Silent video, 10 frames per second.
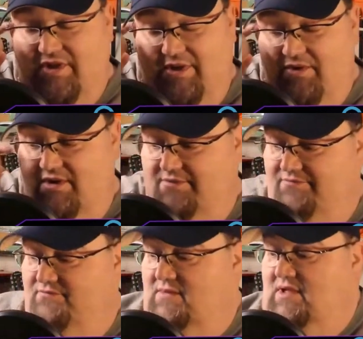They were going
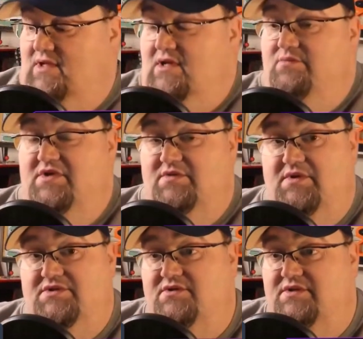to be a
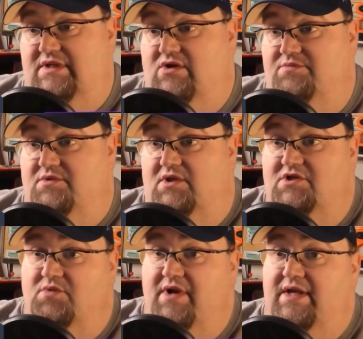sponsor of the Crypto
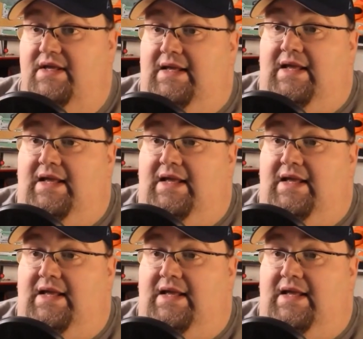Lunch Break,